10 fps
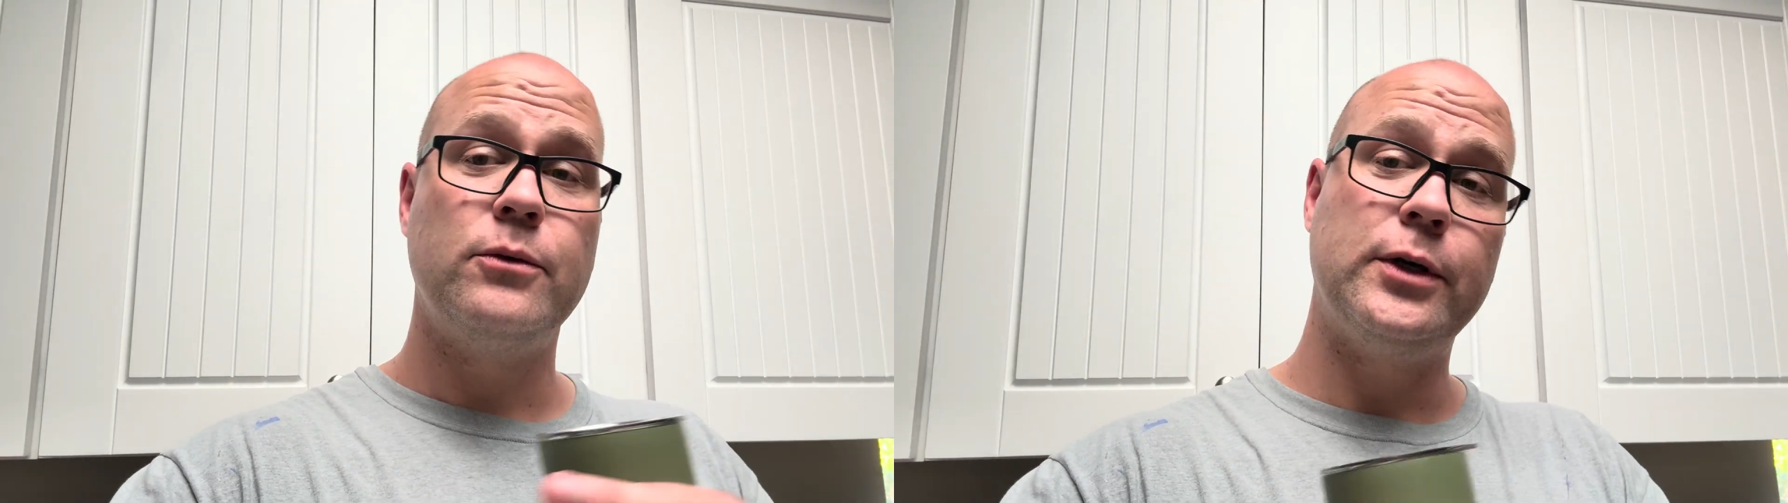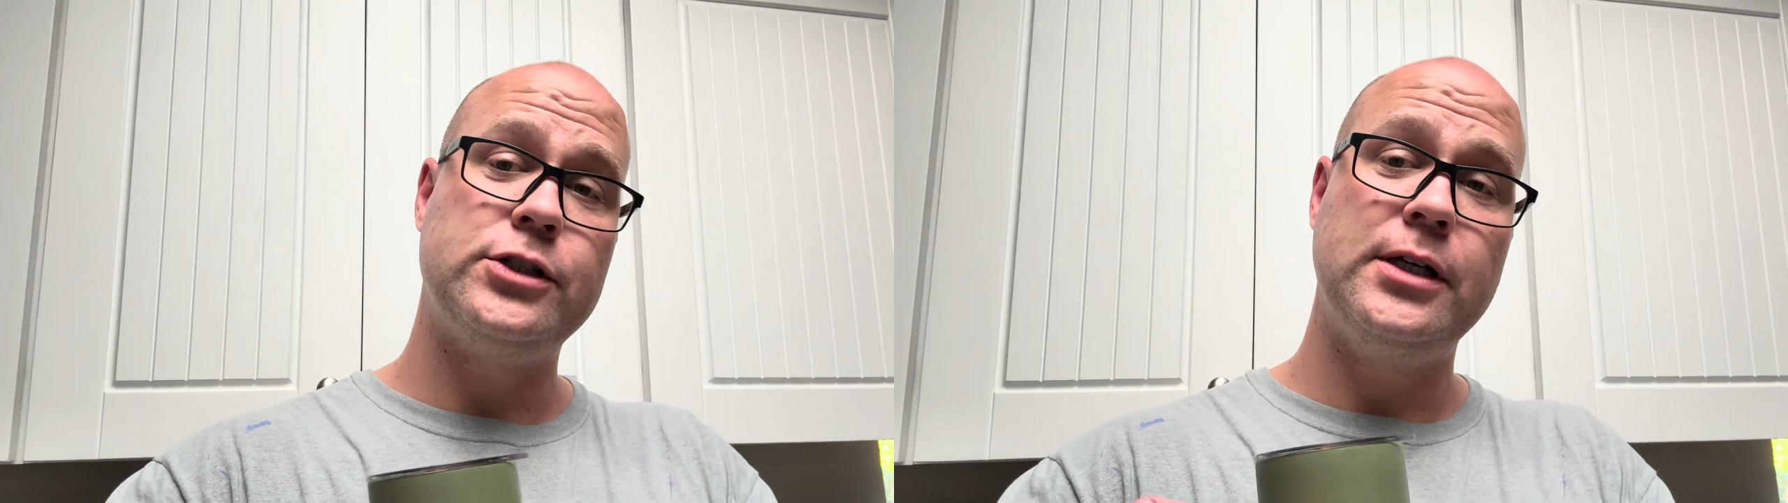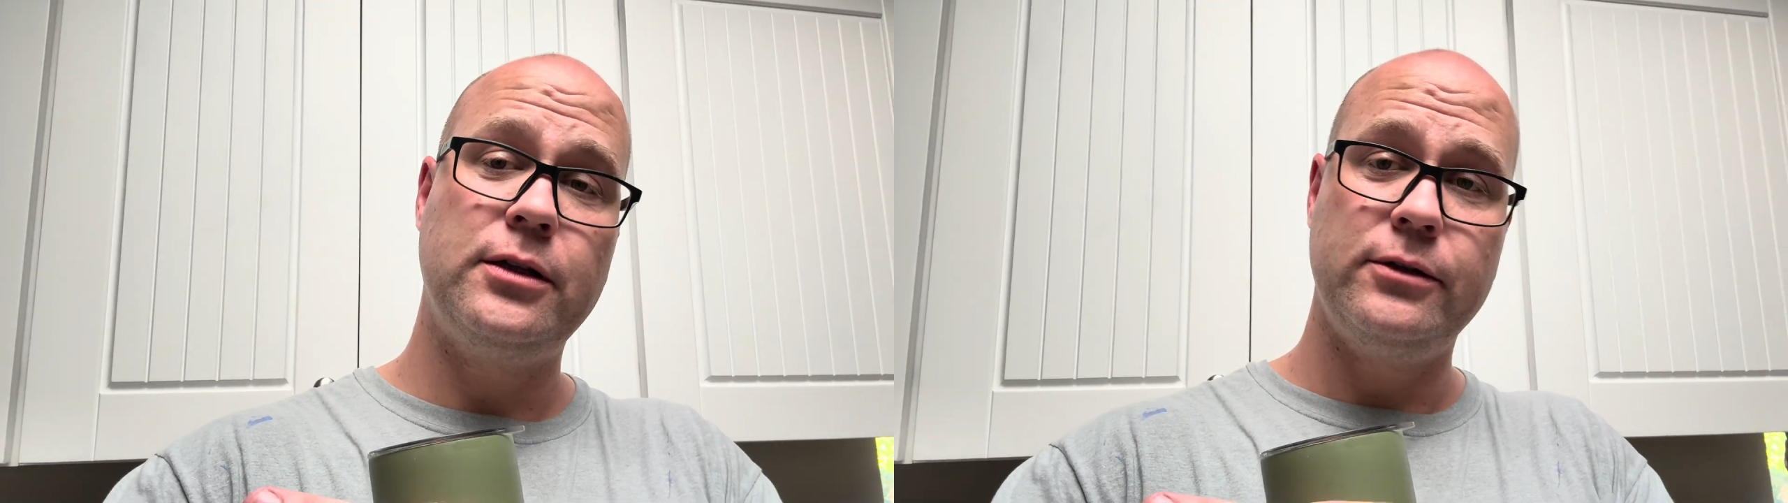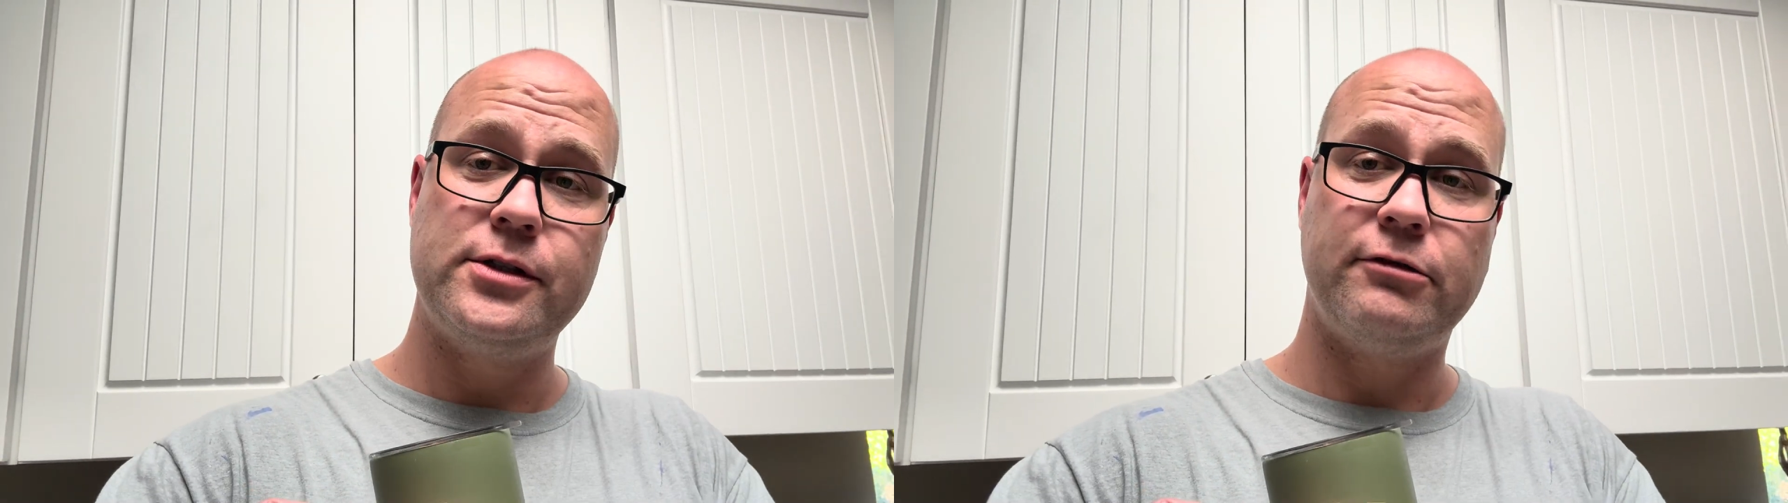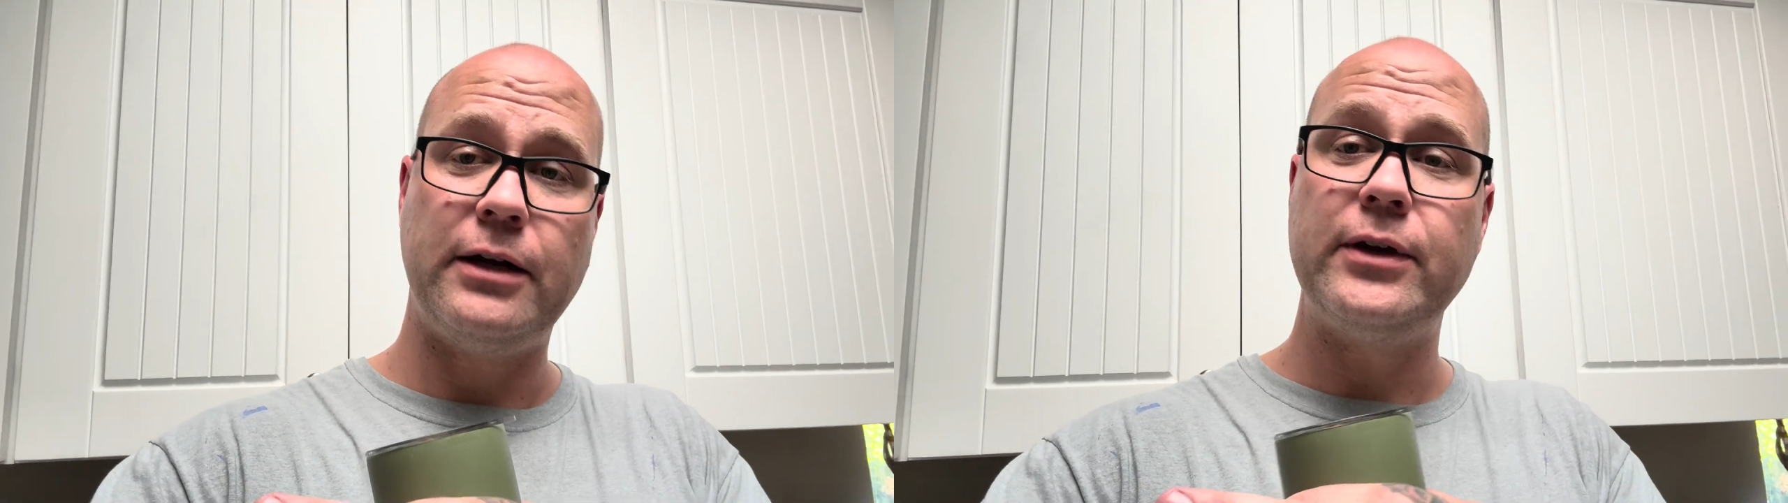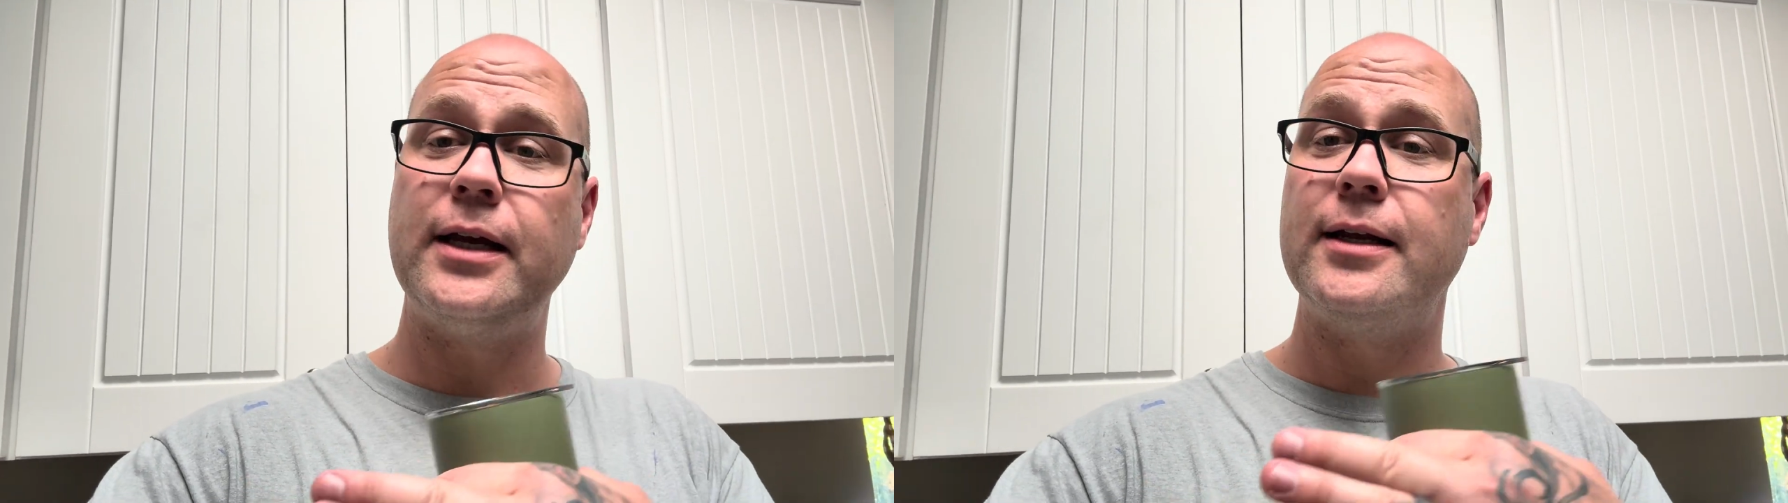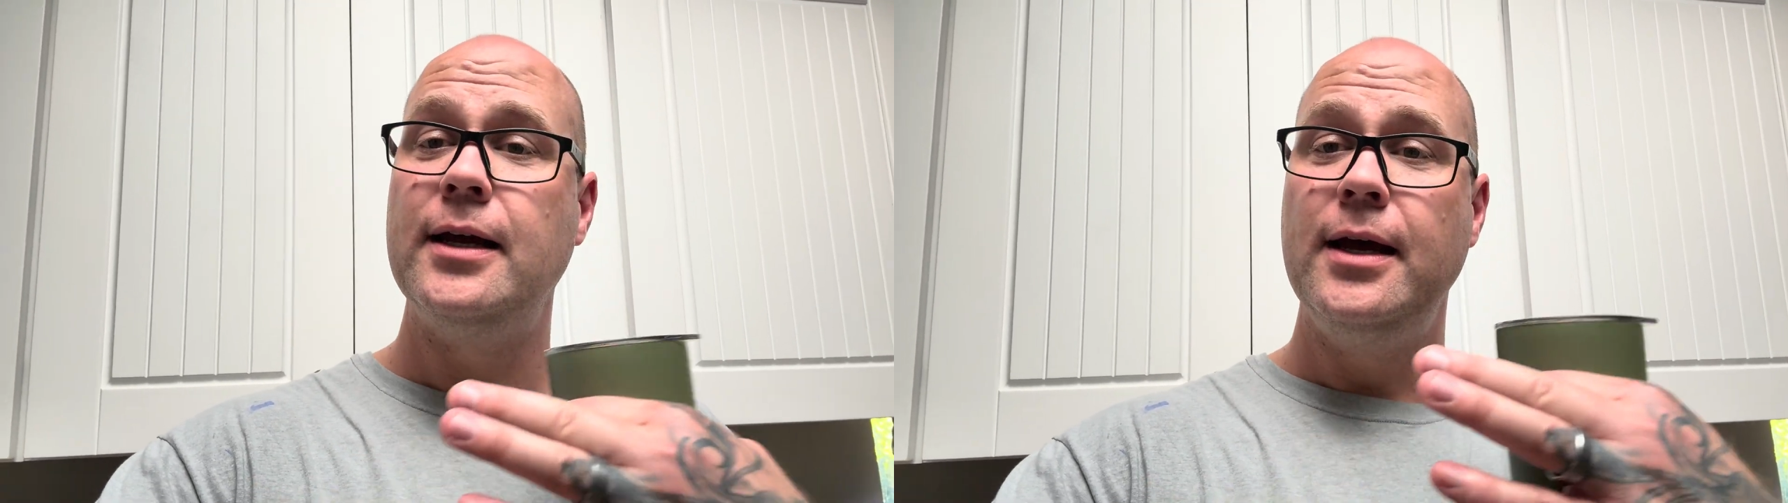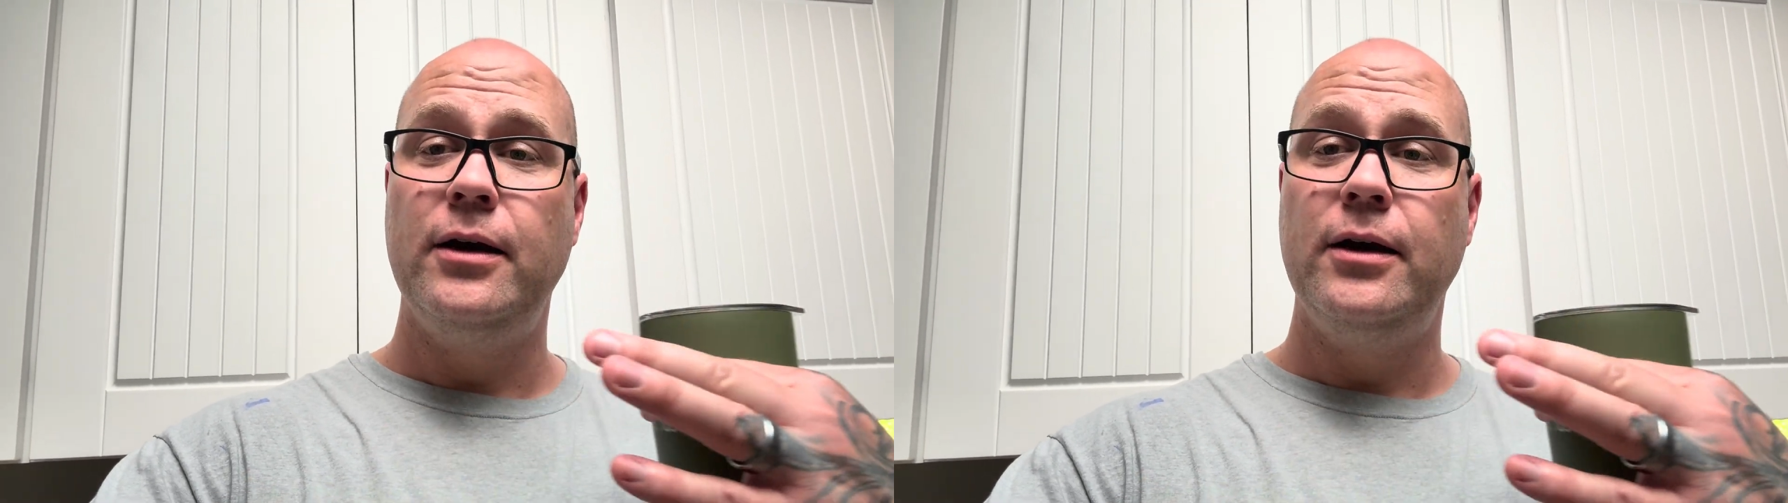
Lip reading: which includes a Rivian,